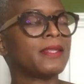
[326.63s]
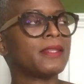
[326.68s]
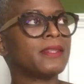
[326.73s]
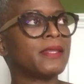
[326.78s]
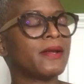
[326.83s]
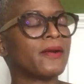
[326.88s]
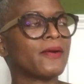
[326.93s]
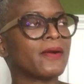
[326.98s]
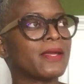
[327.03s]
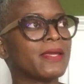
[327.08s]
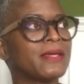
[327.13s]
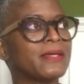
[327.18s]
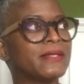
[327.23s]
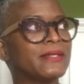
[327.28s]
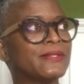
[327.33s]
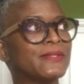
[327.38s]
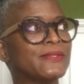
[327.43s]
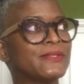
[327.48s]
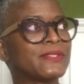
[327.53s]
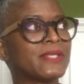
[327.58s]
there
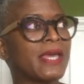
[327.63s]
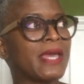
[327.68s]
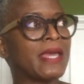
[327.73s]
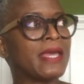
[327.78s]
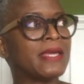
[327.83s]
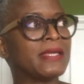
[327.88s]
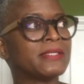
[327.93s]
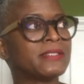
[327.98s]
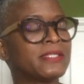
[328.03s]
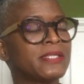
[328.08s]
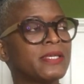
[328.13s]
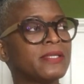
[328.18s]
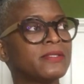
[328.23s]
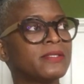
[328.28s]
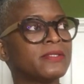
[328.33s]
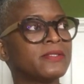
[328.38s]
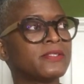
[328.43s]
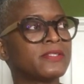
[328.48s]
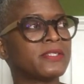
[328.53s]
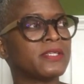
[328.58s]
is a
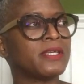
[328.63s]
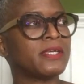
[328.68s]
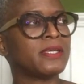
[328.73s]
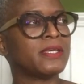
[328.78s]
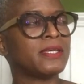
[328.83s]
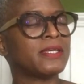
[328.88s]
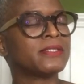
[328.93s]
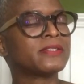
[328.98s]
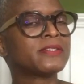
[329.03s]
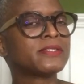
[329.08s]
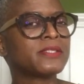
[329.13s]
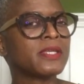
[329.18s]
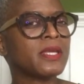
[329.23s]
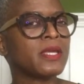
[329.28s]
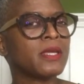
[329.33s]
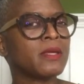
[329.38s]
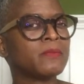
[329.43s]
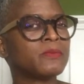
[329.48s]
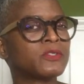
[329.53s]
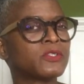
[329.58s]
tendency, it
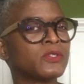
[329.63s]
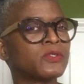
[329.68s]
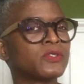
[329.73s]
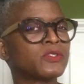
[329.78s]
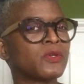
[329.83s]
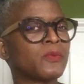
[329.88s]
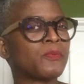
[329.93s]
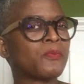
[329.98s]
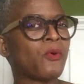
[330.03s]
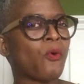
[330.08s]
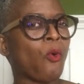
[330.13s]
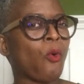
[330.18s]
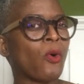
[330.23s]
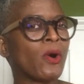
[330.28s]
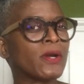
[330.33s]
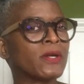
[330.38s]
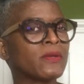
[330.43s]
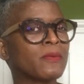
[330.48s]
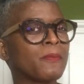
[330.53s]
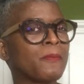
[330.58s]
seems, to
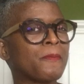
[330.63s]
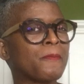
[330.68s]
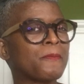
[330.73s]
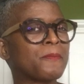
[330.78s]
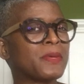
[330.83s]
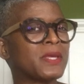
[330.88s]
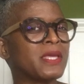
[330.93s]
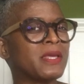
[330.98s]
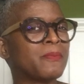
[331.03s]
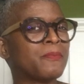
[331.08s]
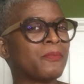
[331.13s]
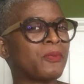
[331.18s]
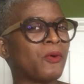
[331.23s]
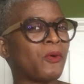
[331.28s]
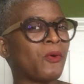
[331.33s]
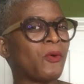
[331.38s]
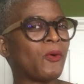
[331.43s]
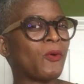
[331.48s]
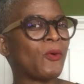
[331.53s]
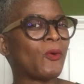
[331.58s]
support
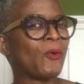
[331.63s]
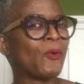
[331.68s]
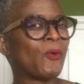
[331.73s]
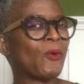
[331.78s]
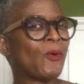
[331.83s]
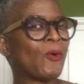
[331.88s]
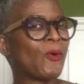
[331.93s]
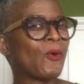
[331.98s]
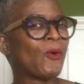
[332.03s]
people